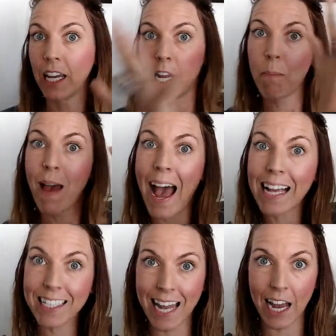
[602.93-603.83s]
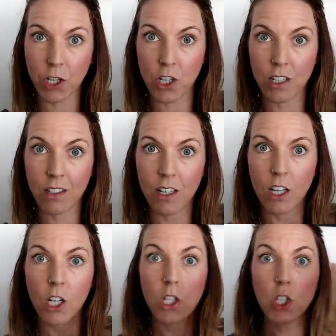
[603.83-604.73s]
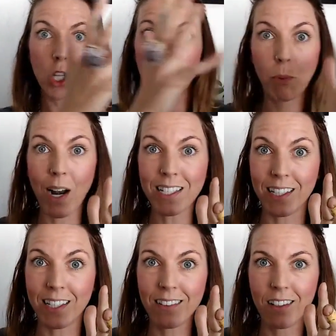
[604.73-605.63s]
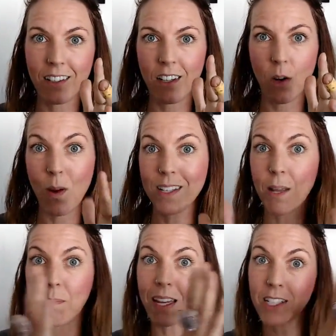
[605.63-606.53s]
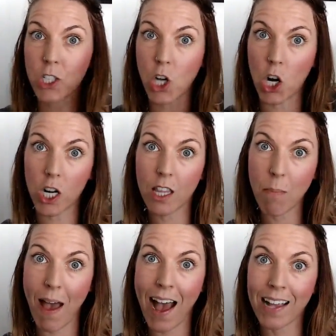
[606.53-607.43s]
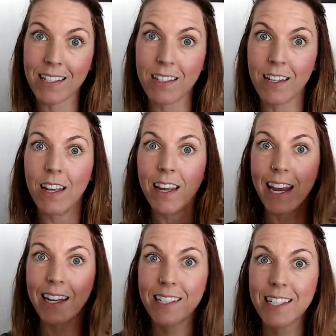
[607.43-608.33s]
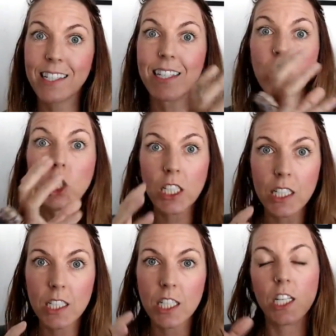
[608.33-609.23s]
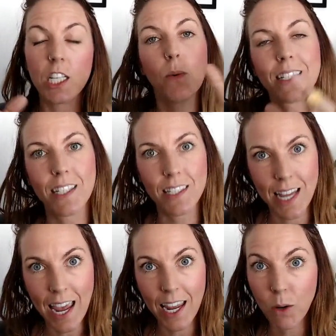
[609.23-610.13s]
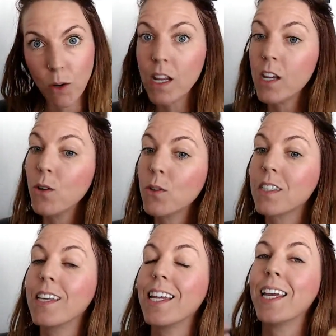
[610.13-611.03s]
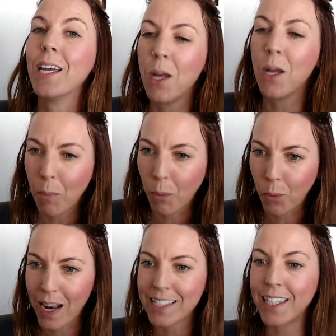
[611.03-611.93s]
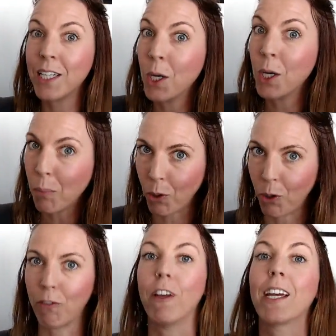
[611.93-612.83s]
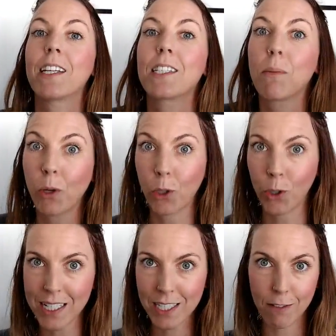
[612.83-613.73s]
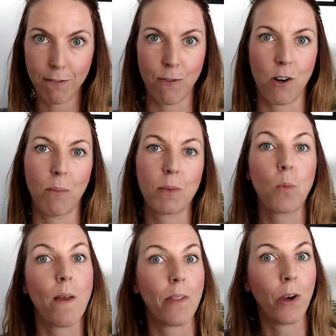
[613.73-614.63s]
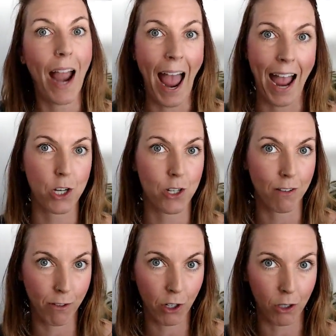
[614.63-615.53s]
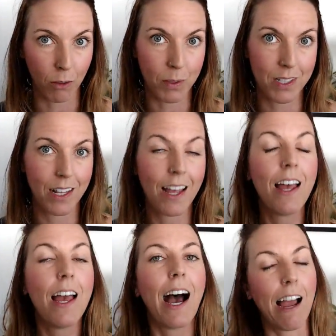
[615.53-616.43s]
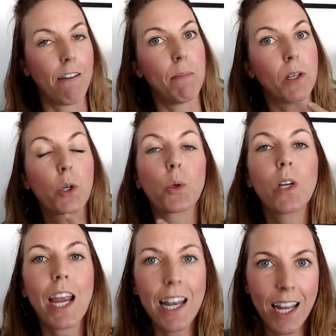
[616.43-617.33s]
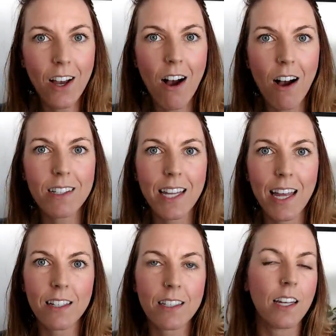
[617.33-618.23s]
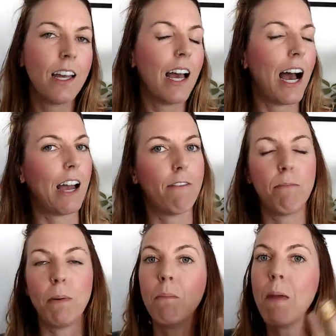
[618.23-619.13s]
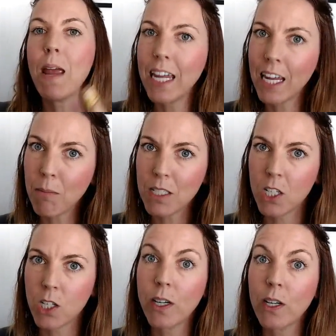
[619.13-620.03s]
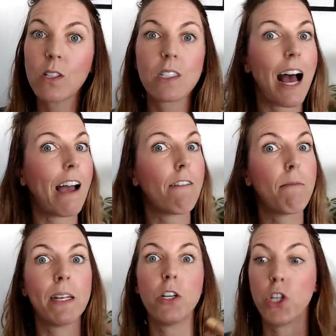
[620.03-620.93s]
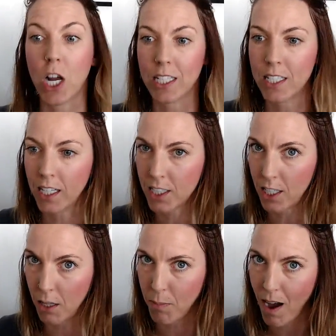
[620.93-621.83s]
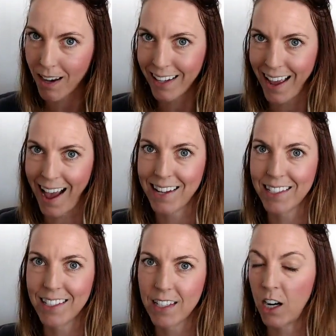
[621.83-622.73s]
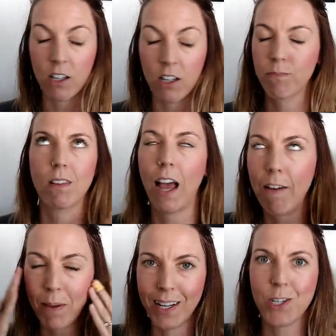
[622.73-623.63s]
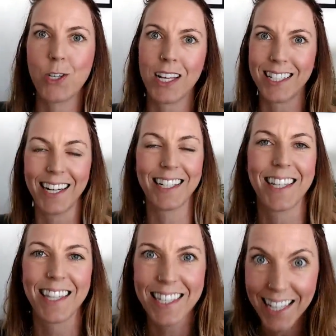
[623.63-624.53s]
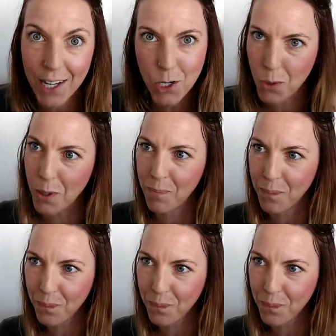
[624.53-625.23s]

a past action to the present when something started in the past and is still continuing today, we use the present perfect progressive forms when they're action verbs. I've been creating content, I've been making materials, I've been adjusting to the podcast, or I've been adjusting to the schedule.